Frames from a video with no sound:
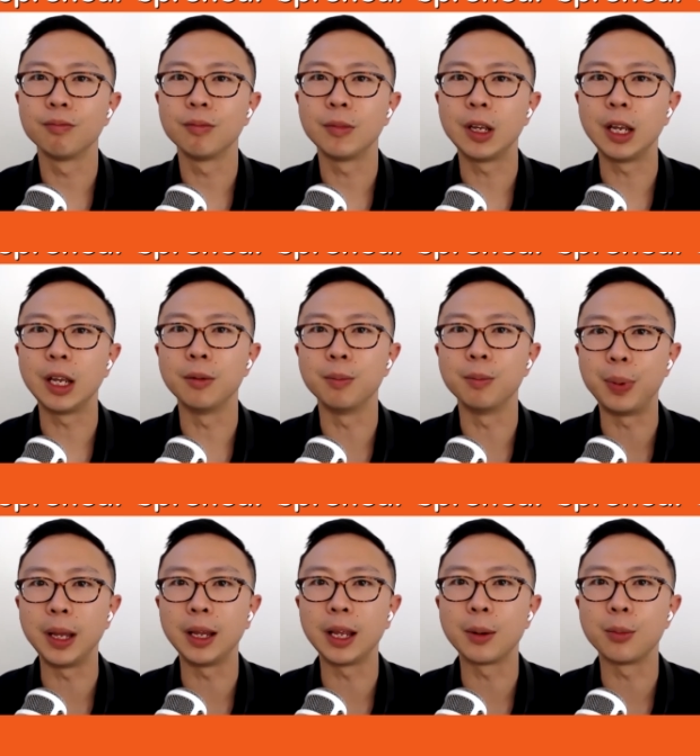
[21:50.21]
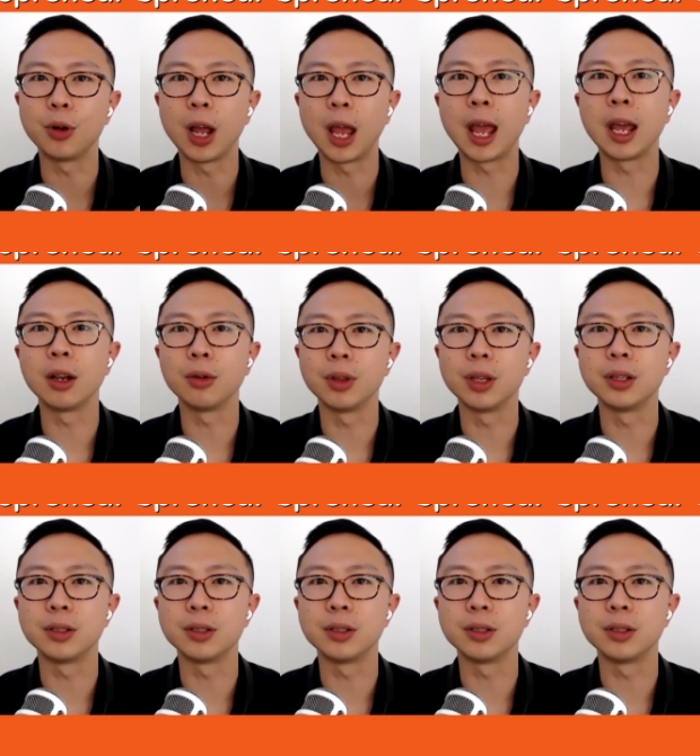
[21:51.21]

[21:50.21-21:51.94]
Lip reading: in being able to handle this